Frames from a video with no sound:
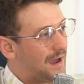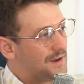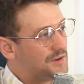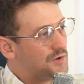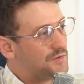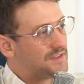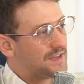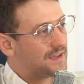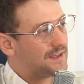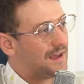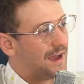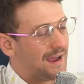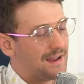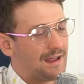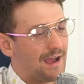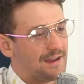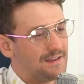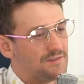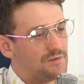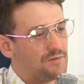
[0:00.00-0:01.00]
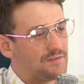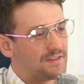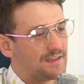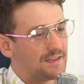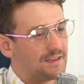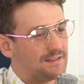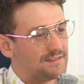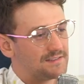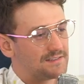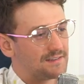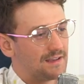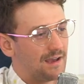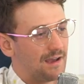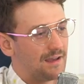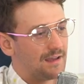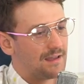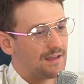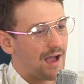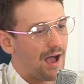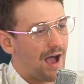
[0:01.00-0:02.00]
I do think. It, I I do think it's.
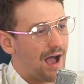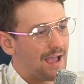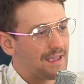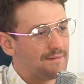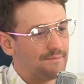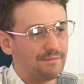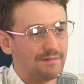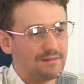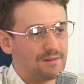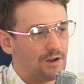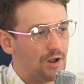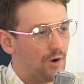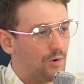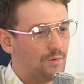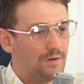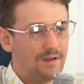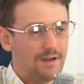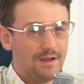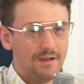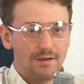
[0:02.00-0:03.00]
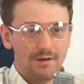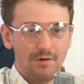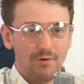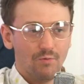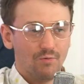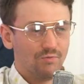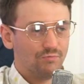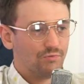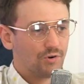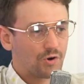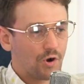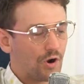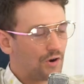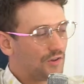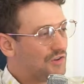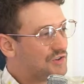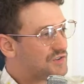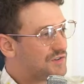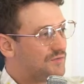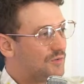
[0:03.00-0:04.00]
Uh, I you know
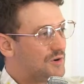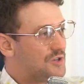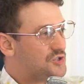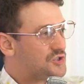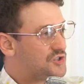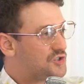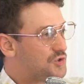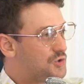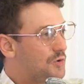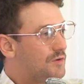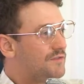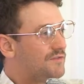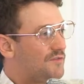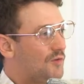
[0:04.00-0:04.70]
regardless of what it stood